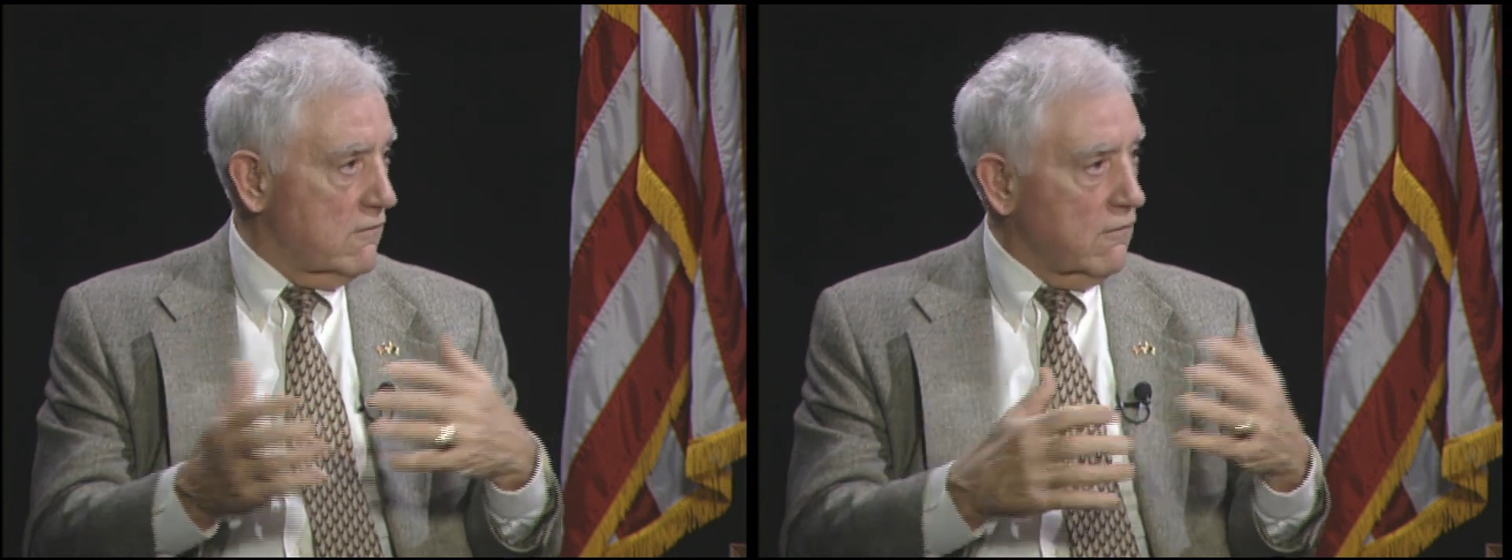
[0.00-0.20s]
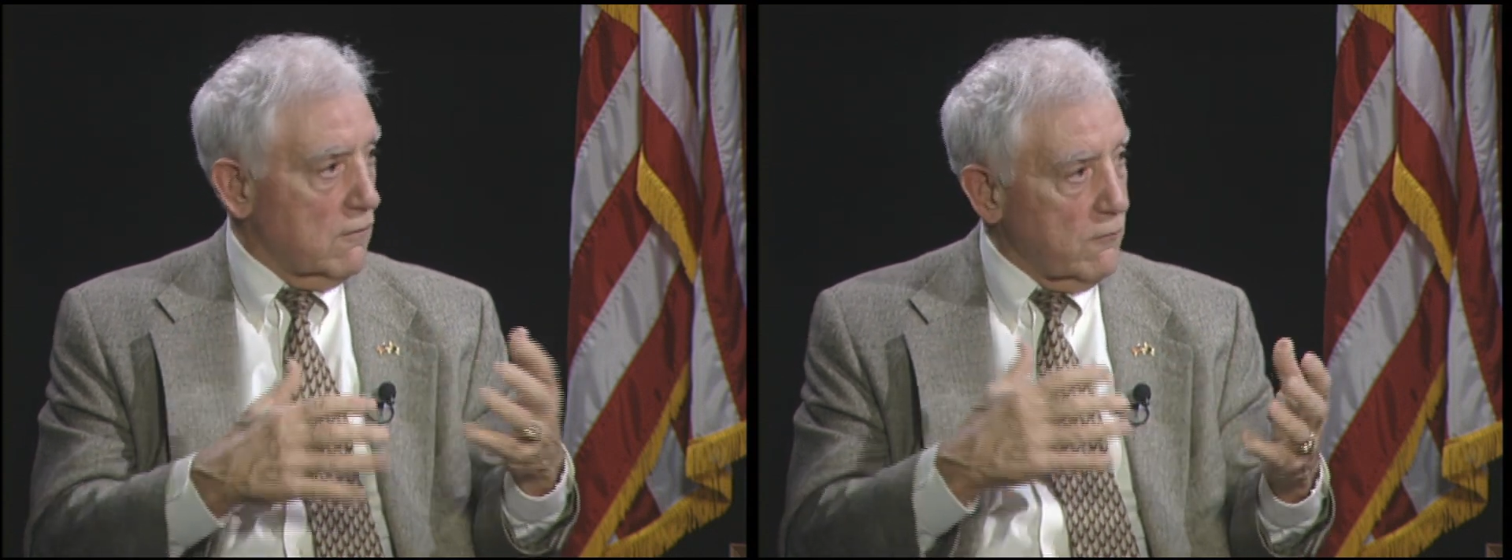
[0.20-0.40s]

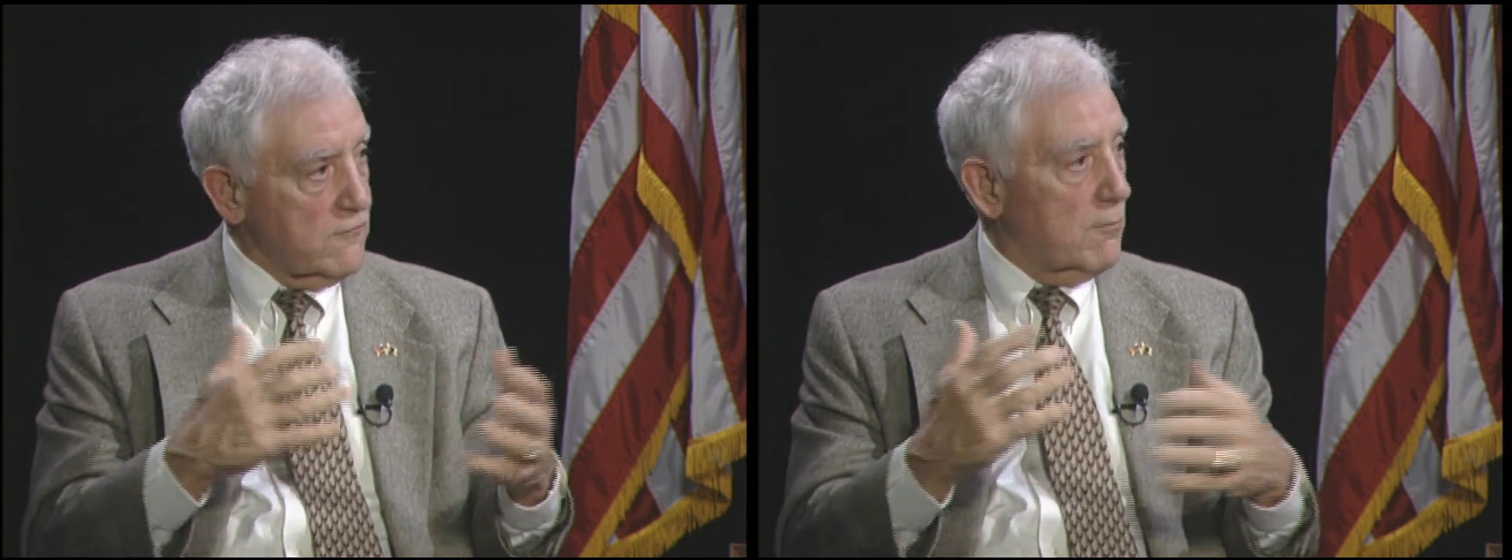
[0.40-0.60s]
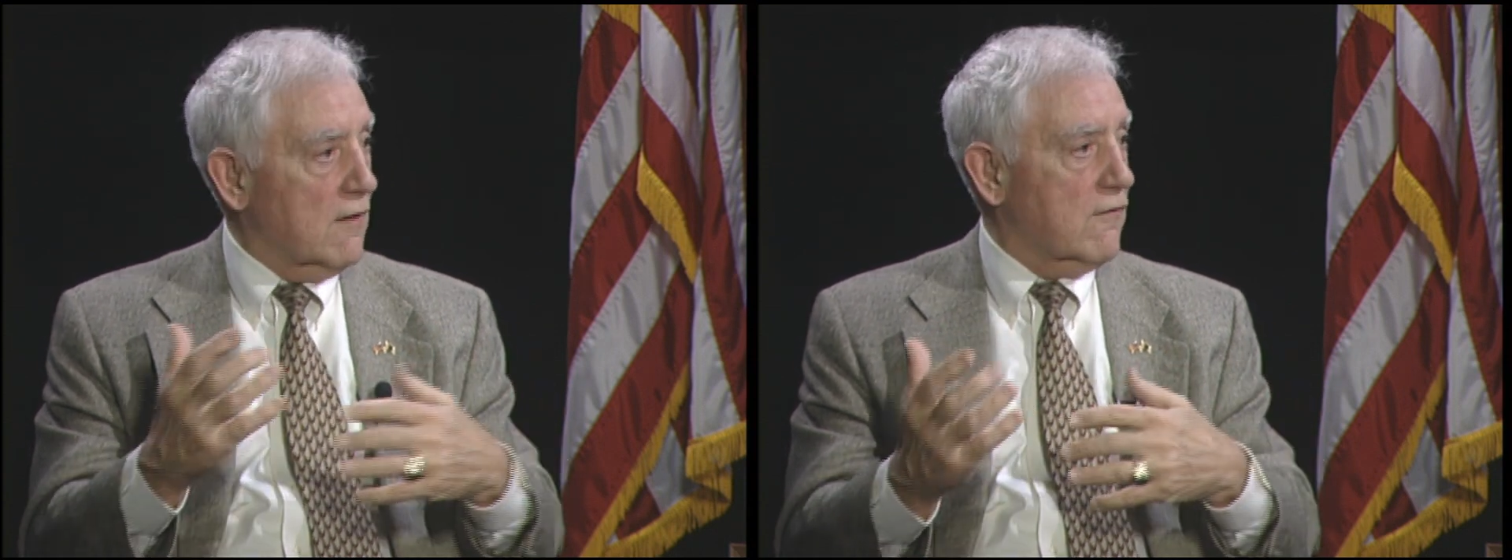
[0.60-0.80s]
you know,
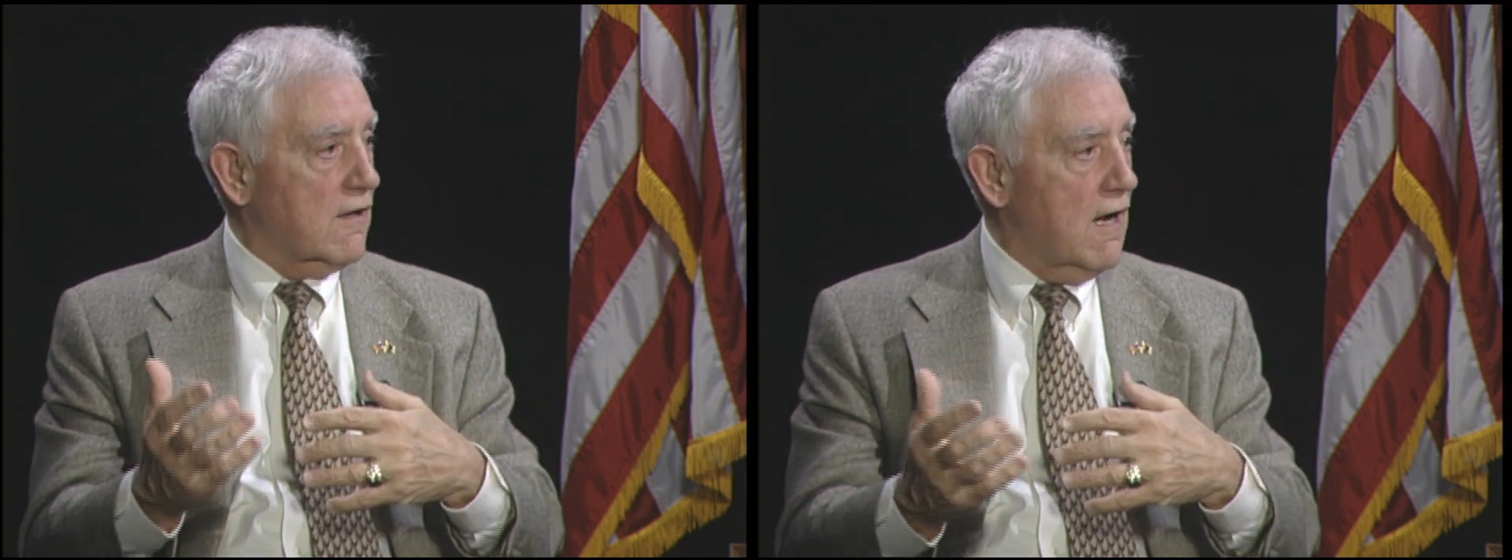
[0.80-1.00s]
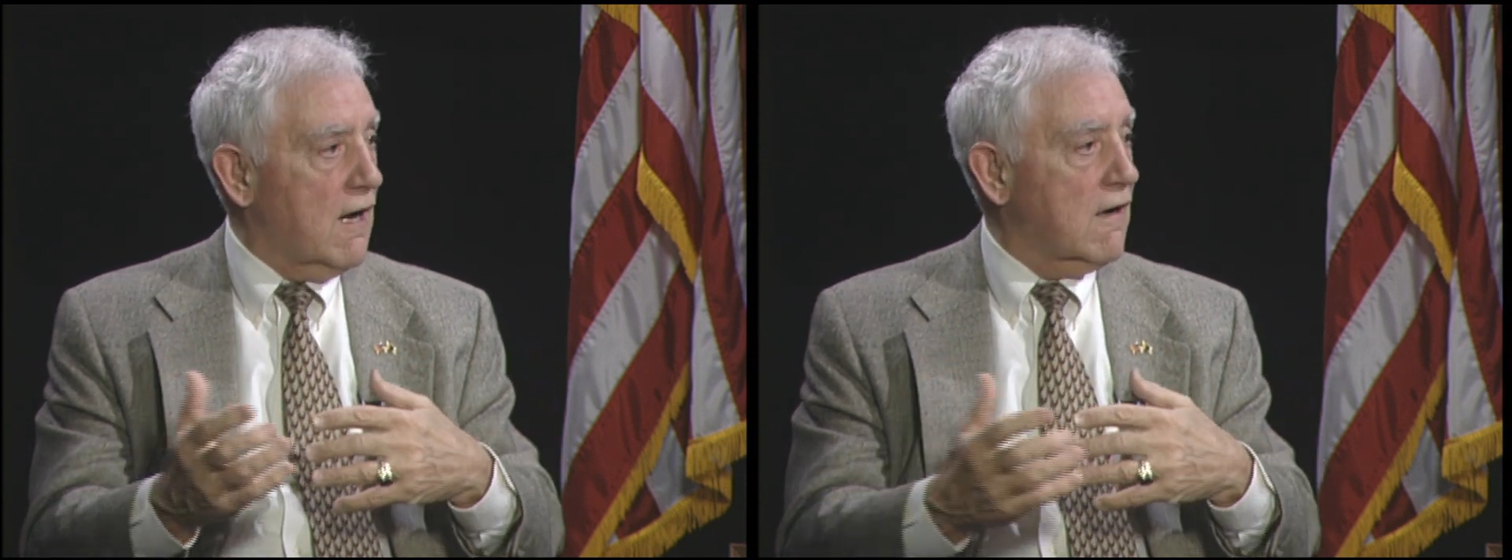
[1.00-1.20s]
once about the
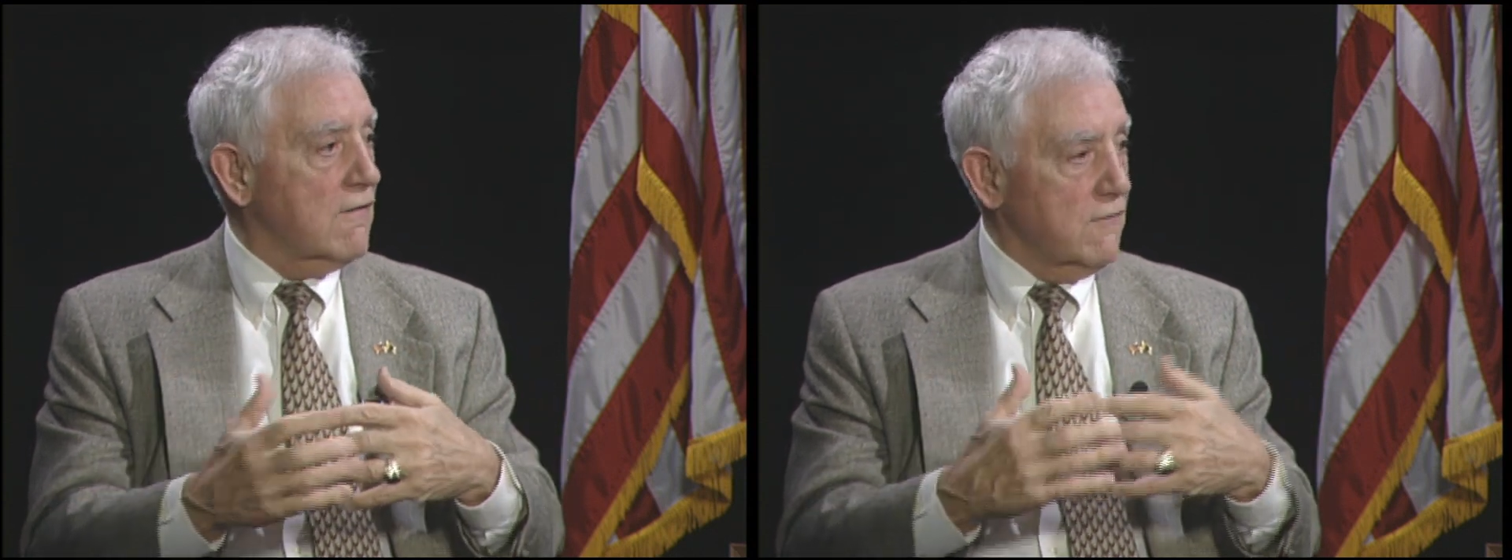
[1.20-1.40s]
car.